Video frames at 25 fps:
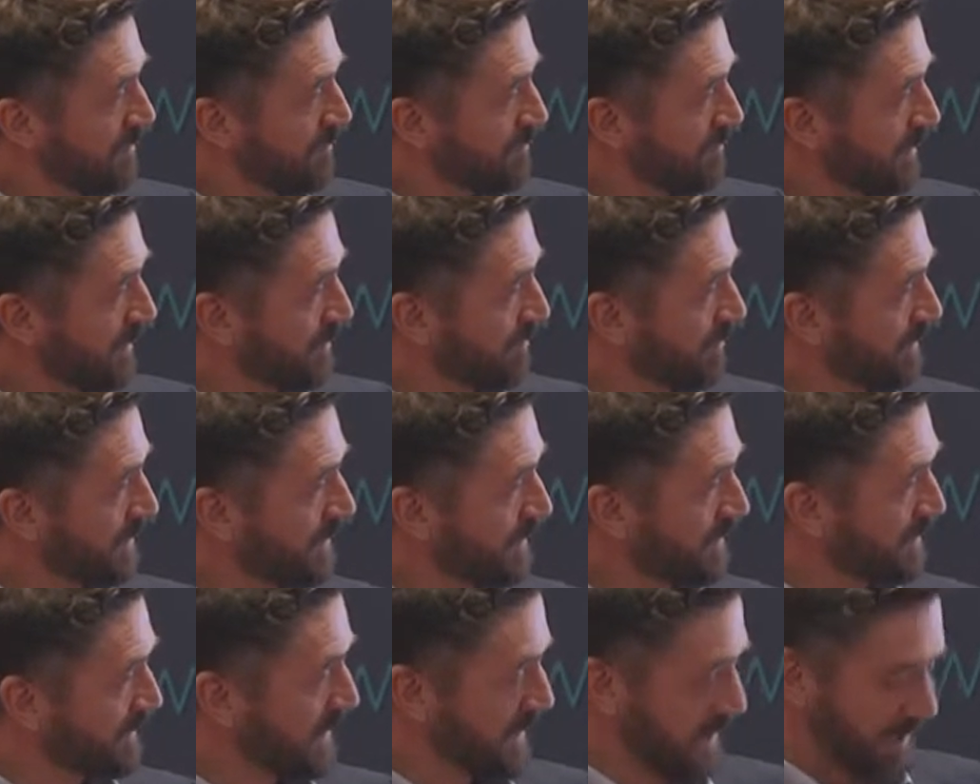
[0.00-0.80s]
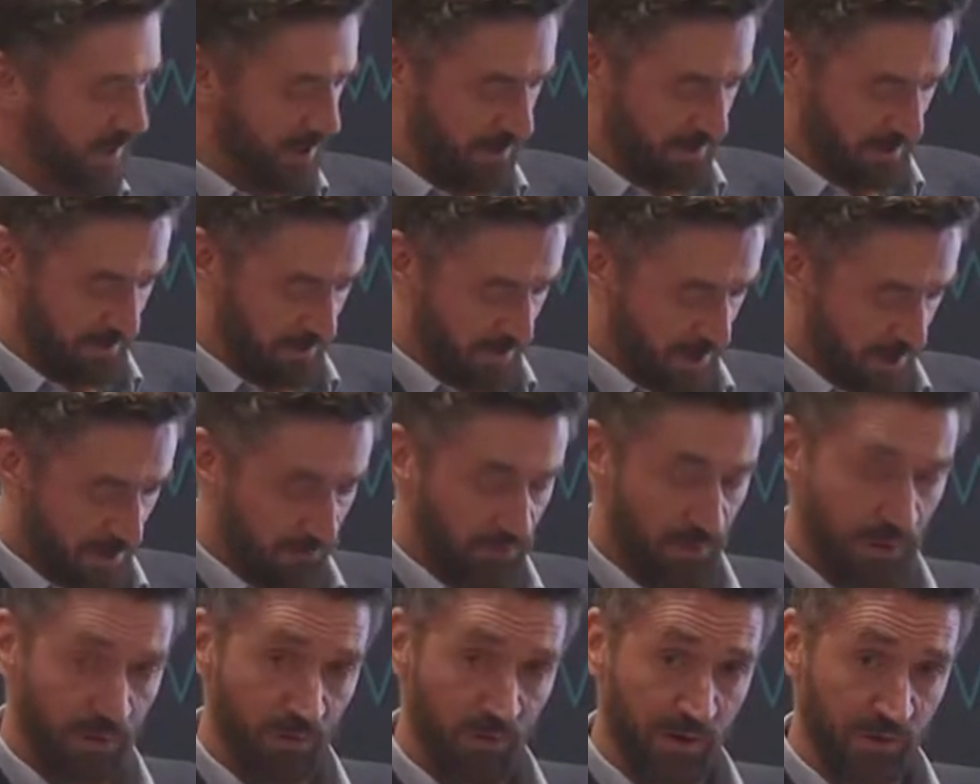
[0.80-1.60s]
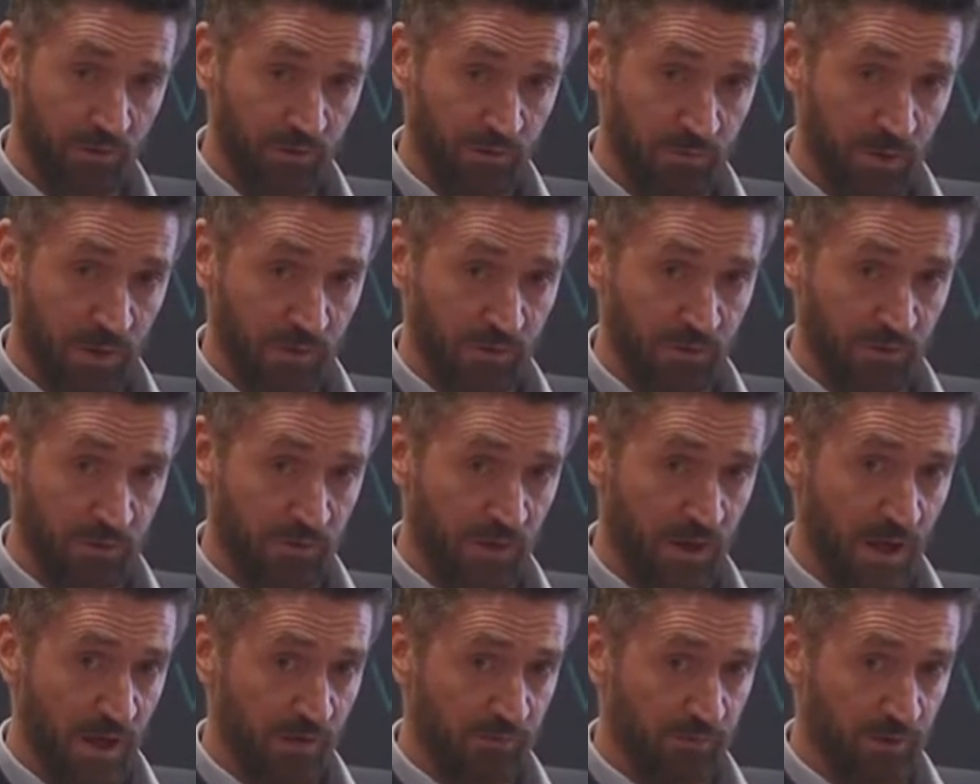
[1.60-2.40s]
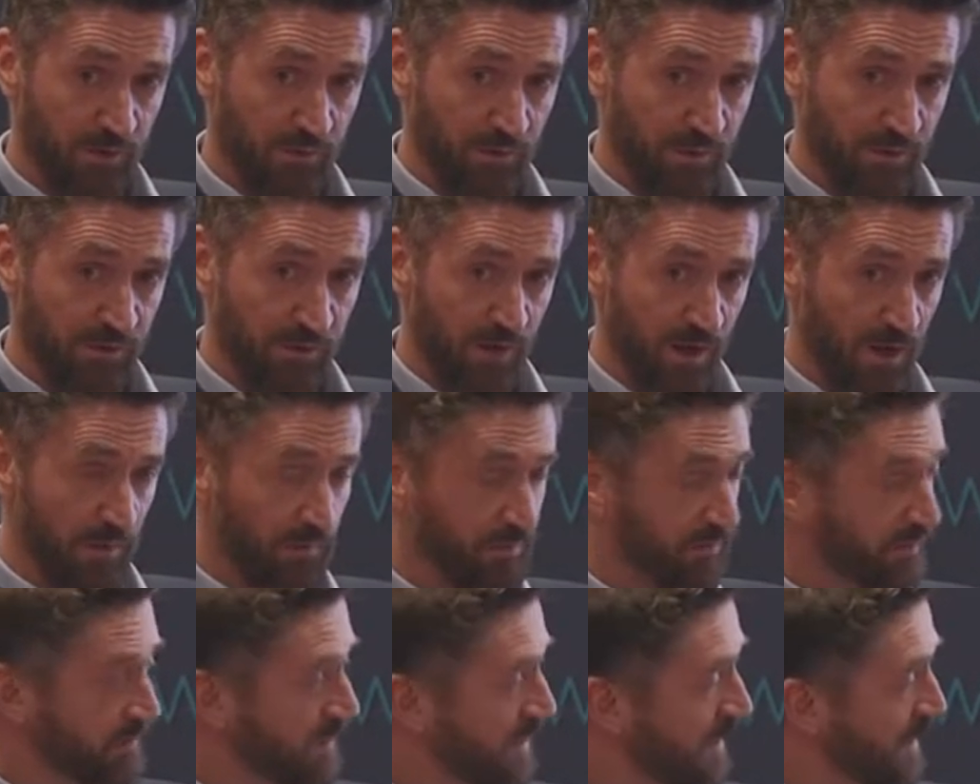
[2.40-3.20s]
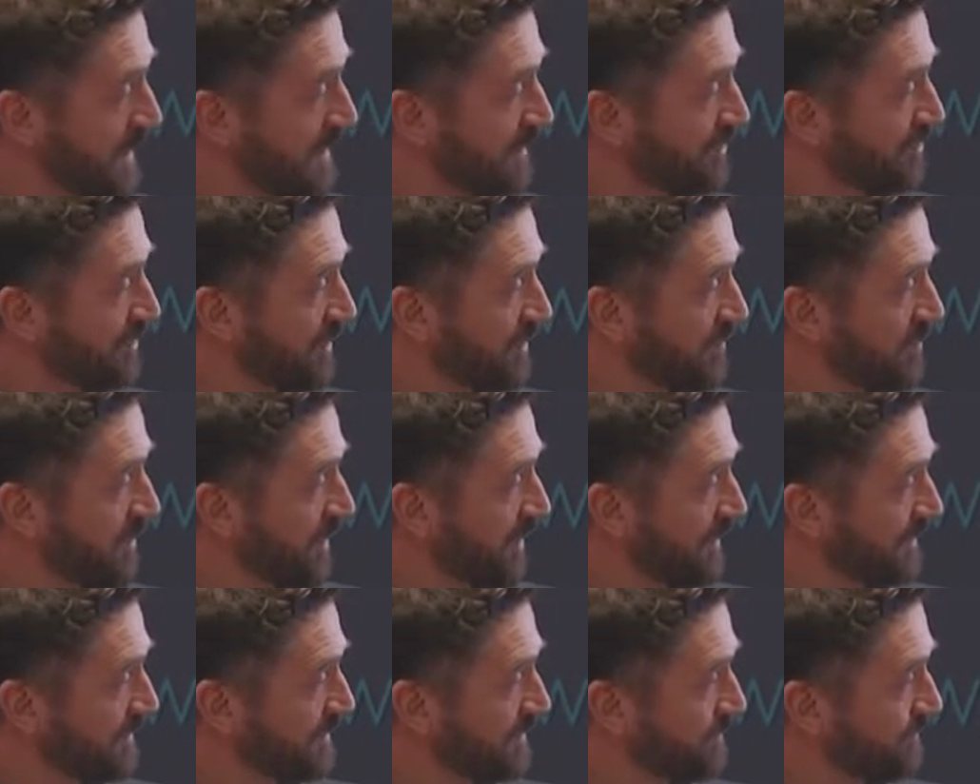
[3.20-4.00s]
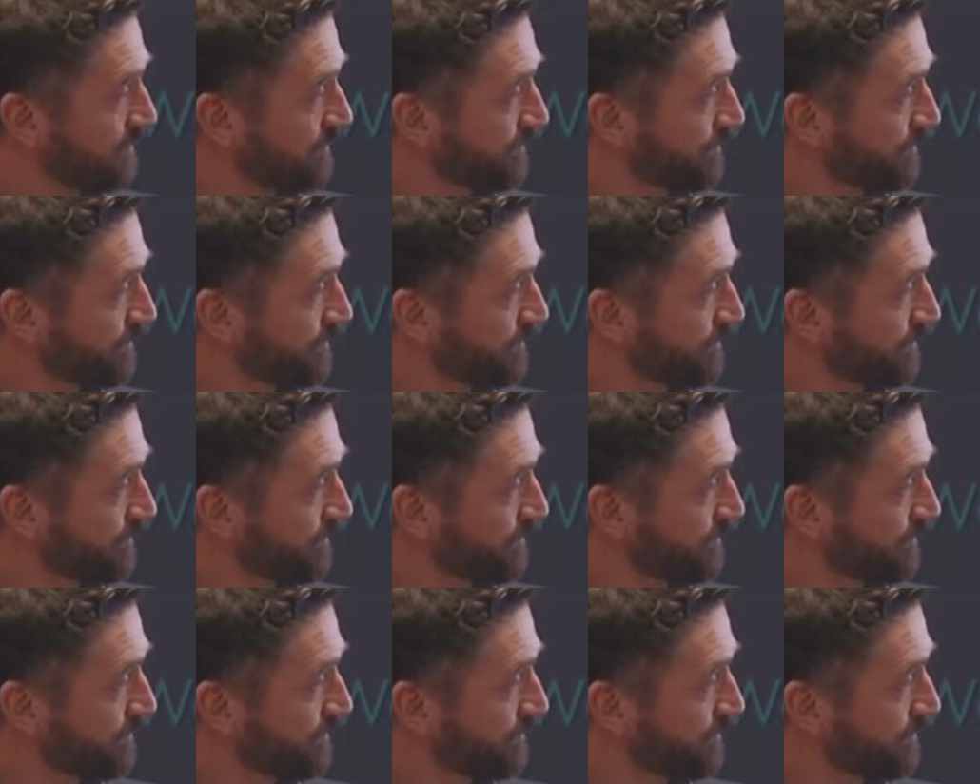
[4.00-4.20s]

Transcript: we will uh, re-rate to about two and a half to three times uh, share price.